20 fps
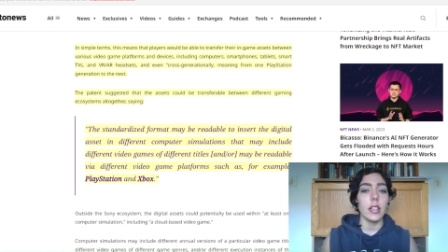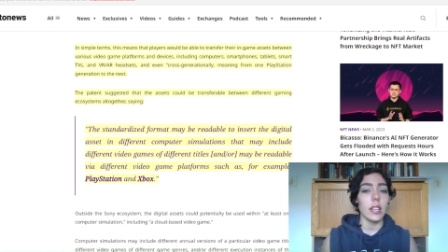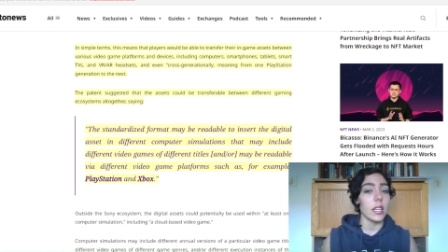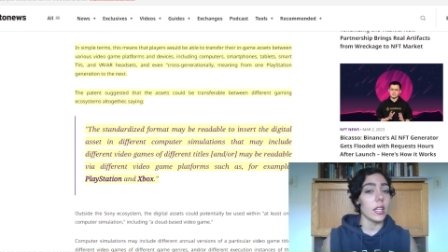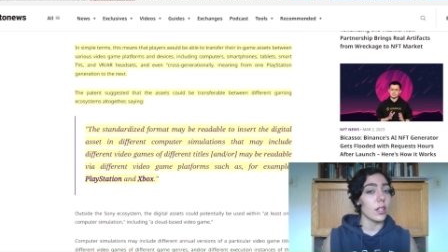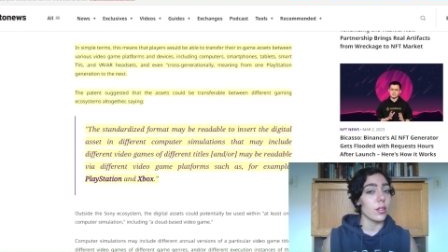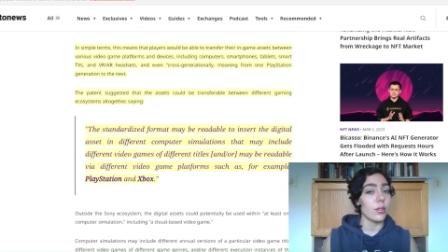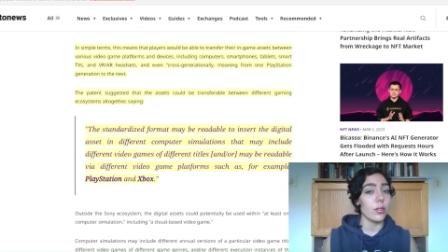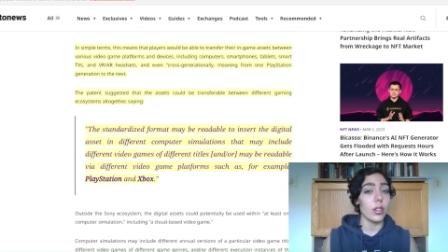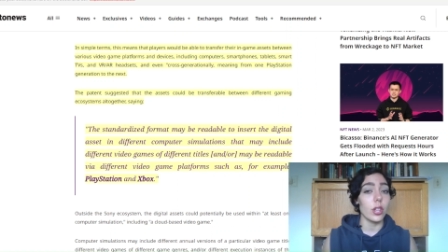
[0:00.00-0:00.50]

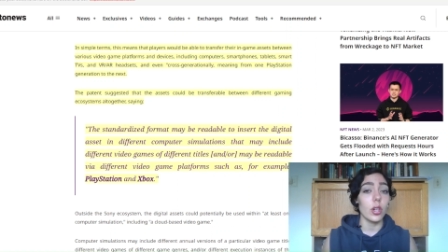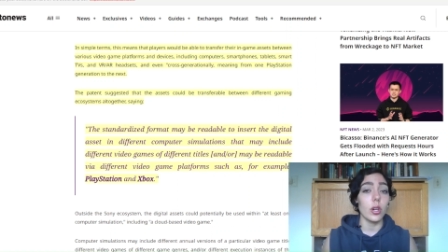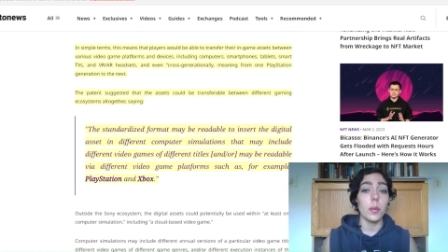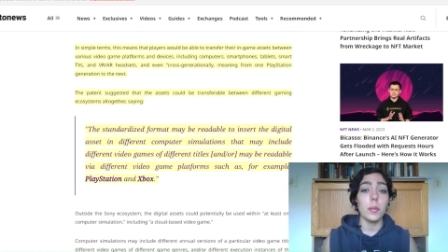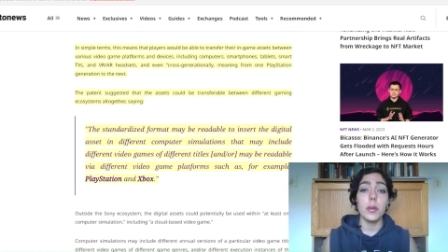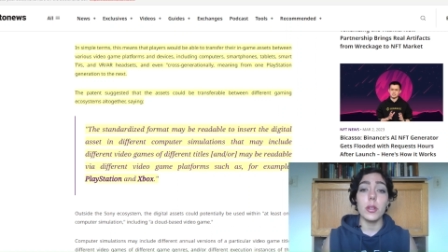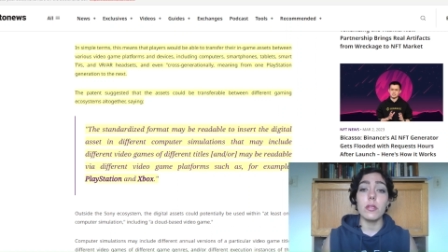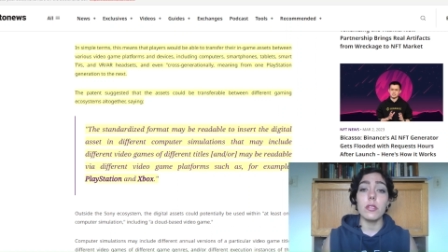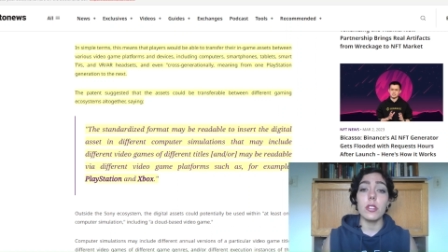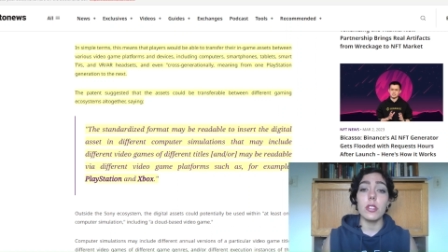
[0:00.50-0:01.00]
including
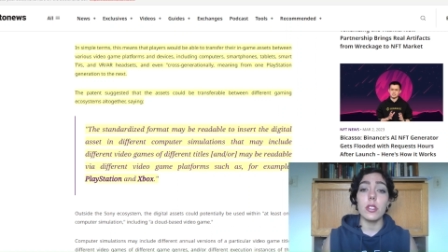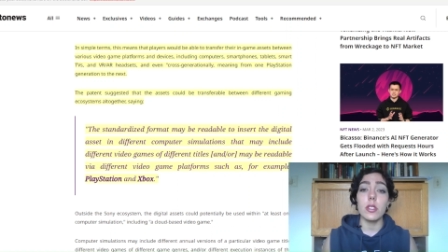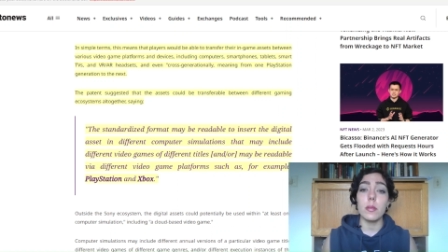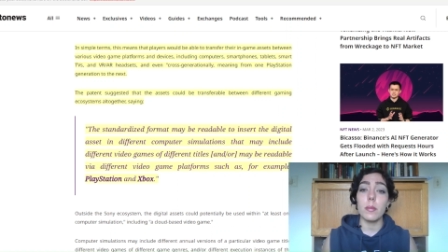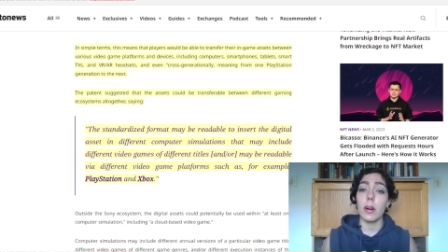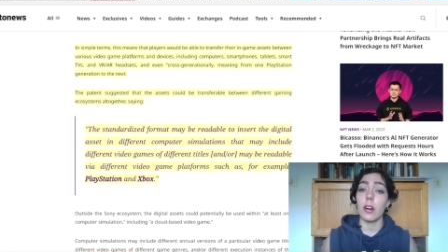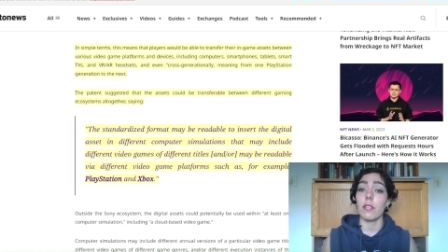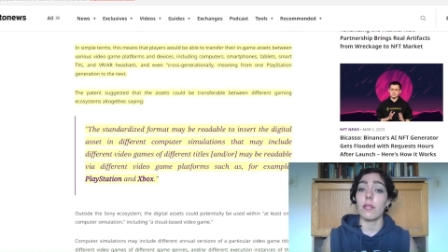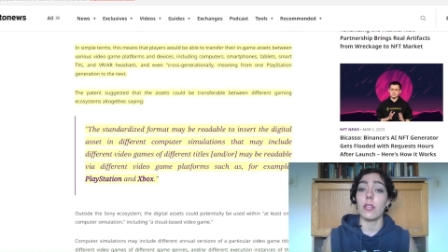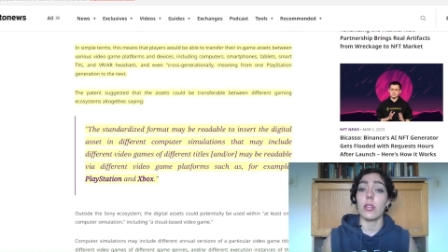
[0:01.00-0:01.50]
computers,
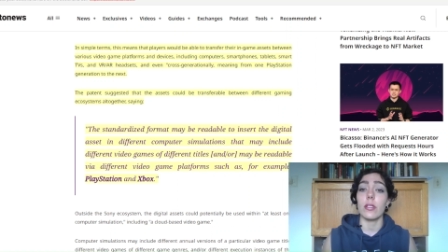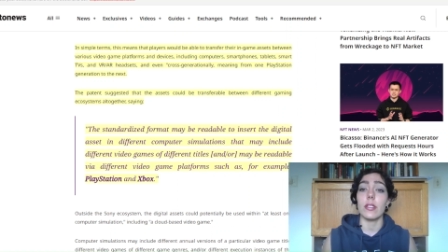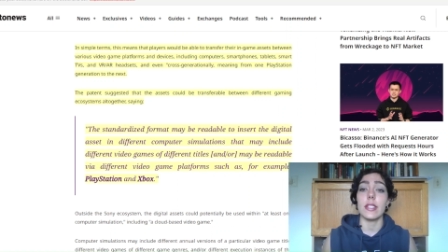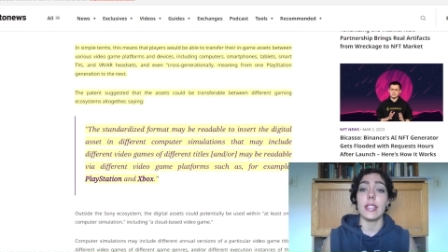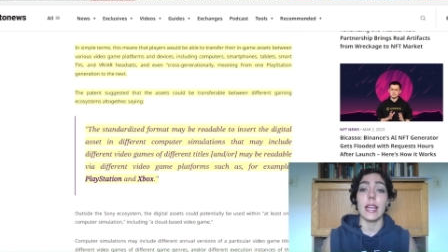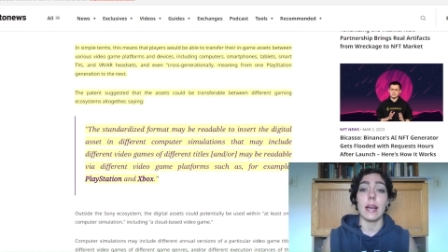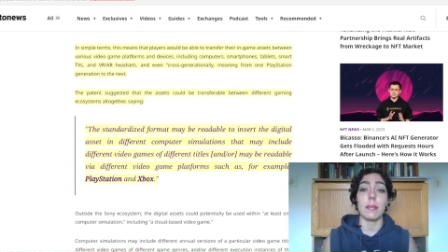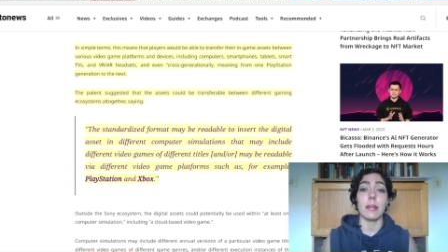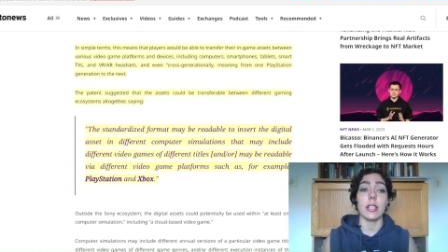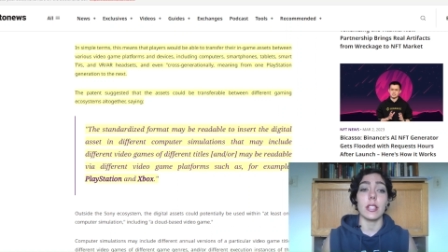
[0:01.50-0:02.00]
smartphones,
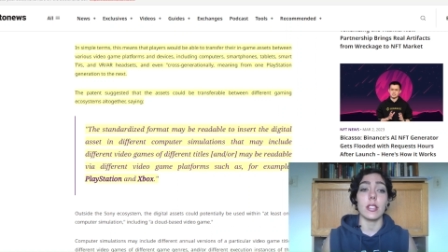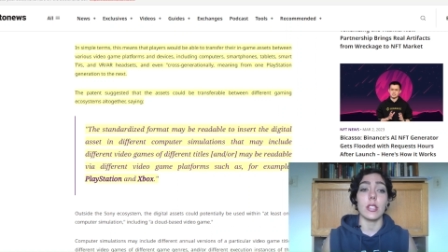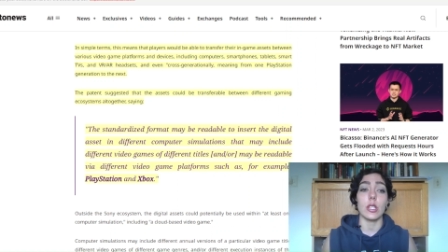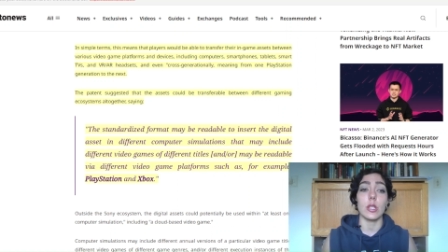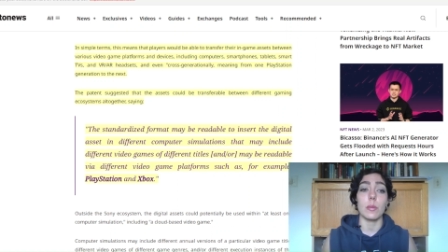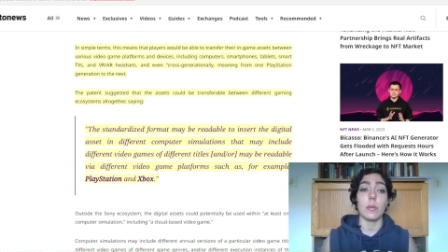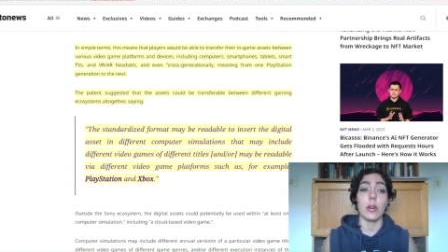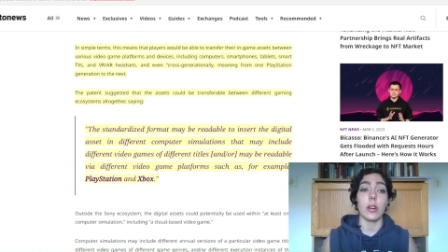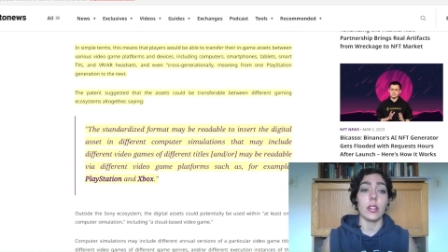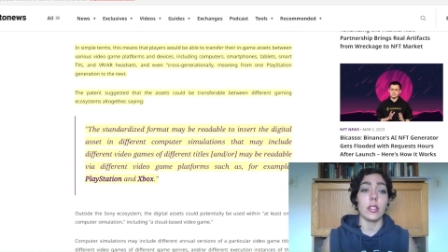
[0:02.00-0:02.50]
tablets,
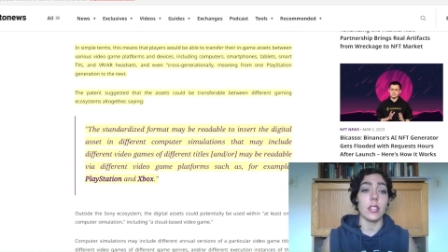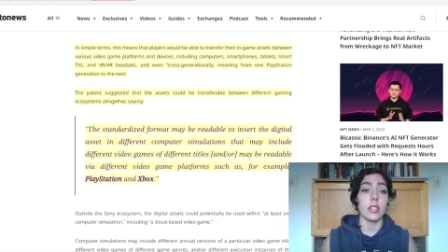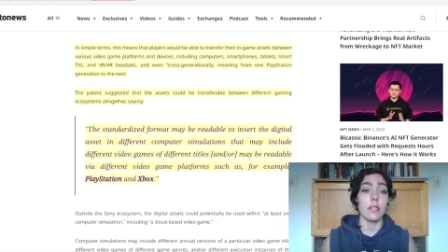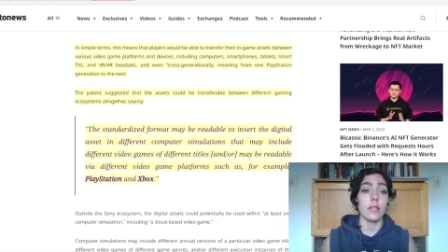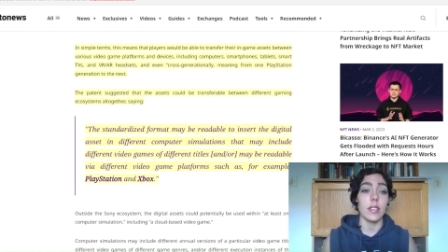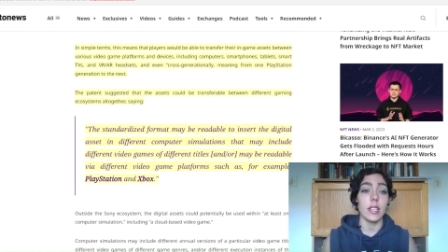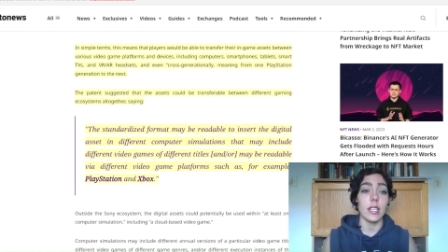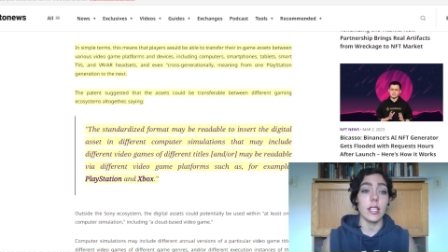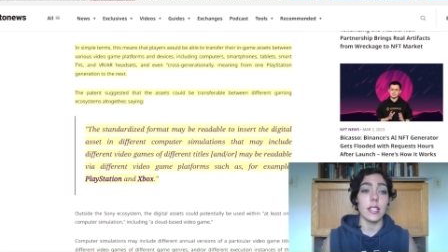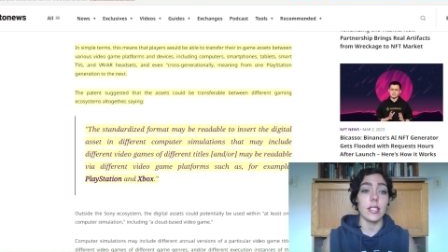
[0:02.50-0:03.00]
smart T
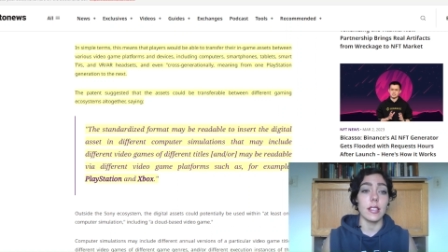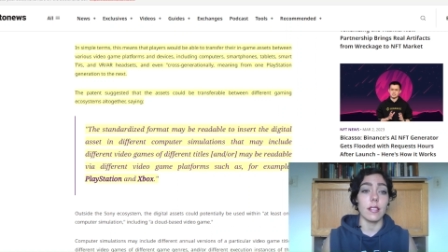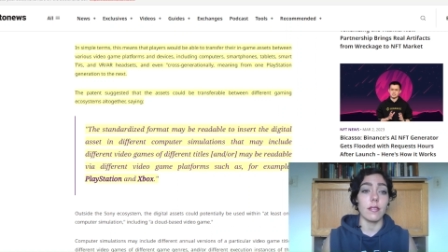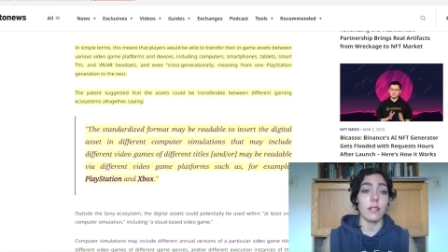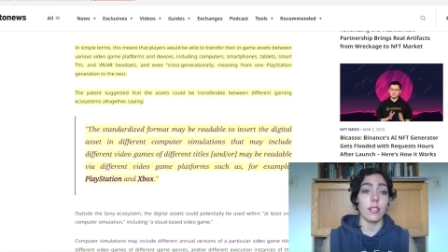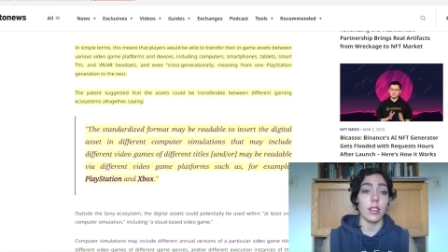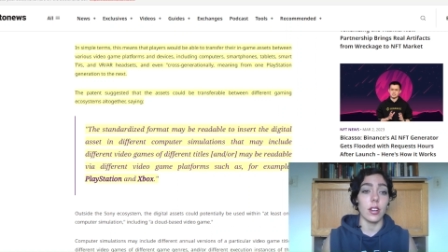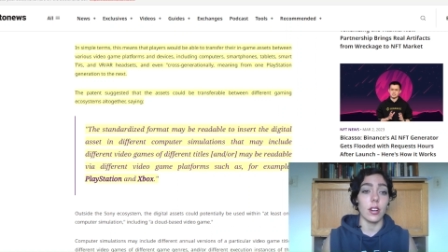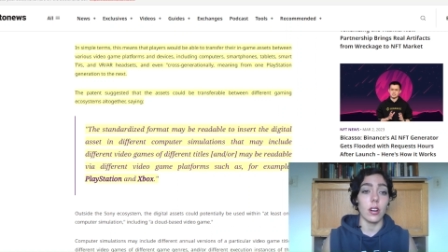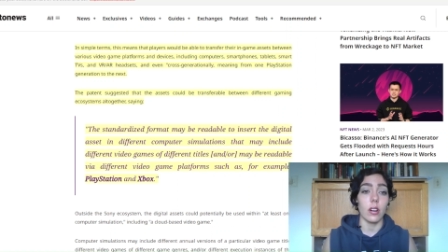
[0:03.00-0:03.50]
Vs,
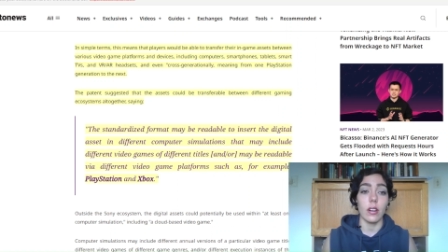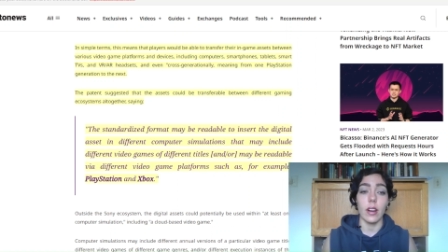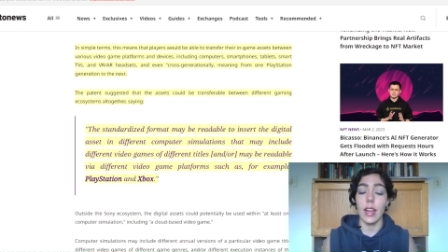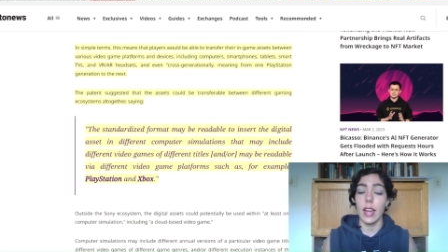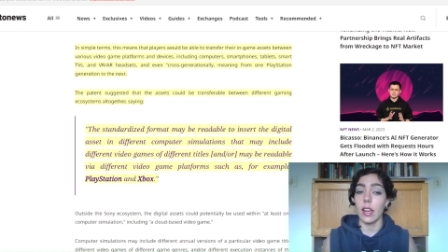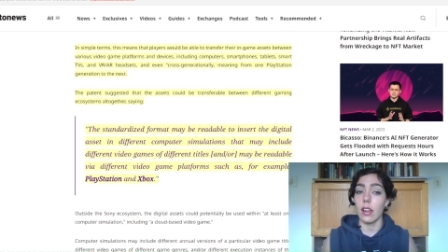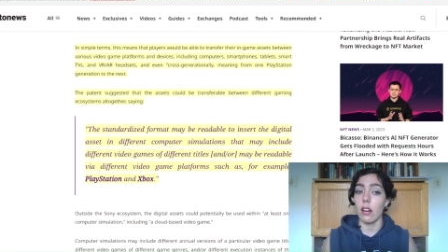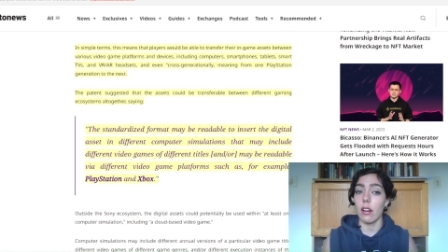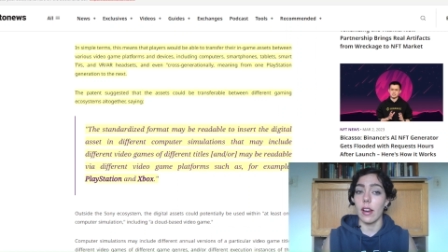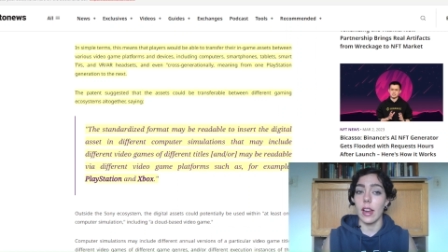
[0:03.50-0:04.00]
and V R,
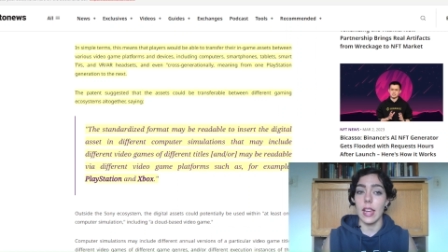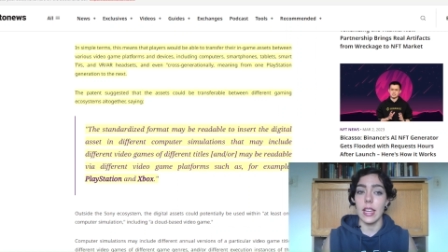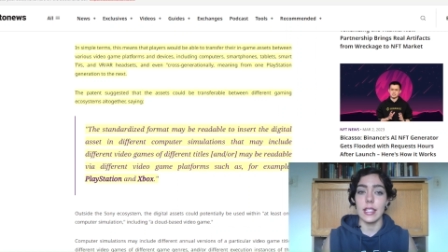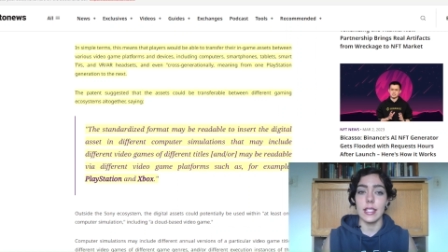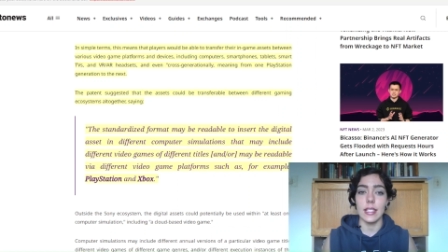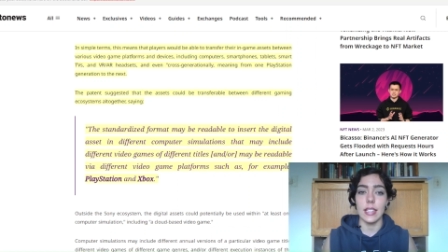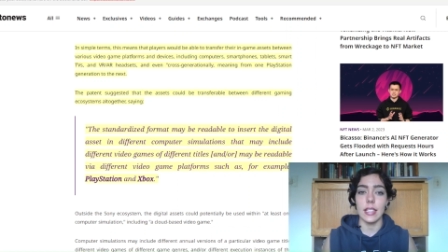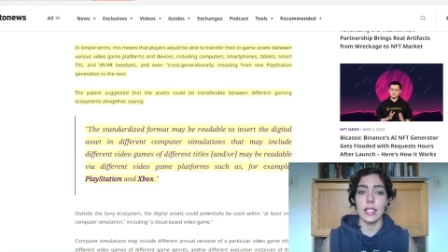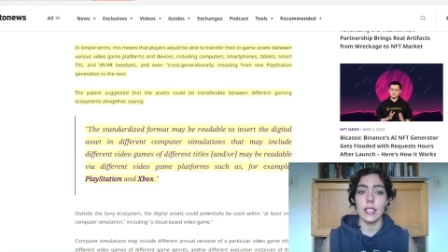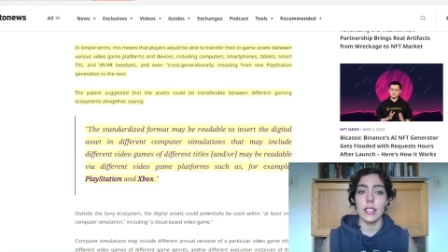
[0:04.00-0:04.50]
A R
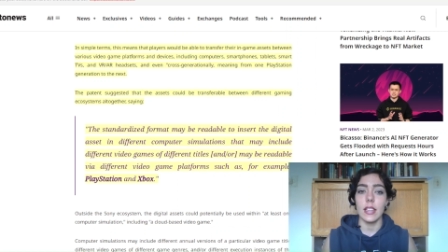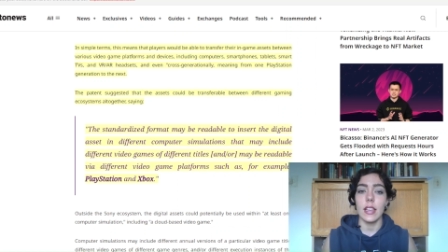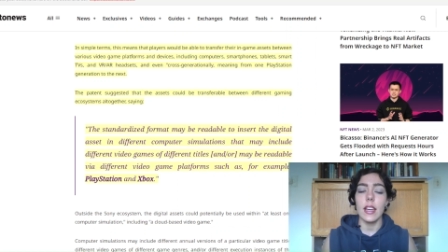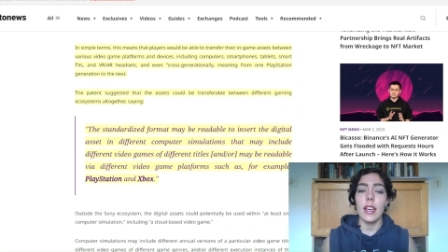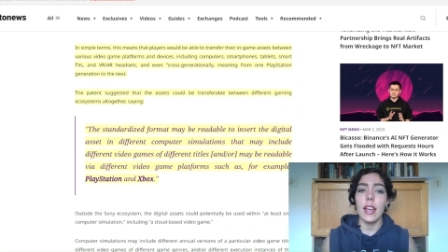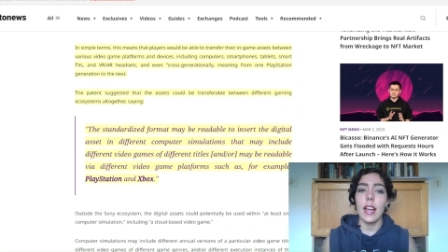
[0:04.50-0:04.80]
headsets,